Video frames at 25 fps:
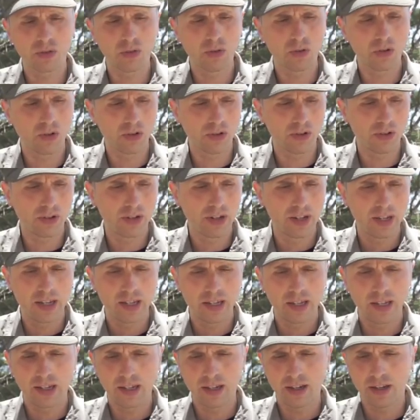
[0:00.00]
or
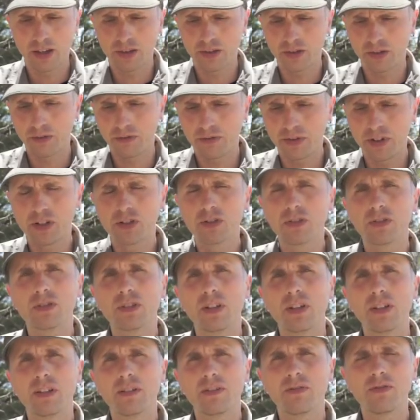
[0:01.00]
other features
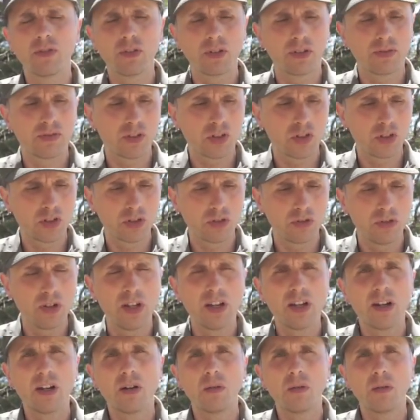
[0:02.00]
on the foot of the shoe.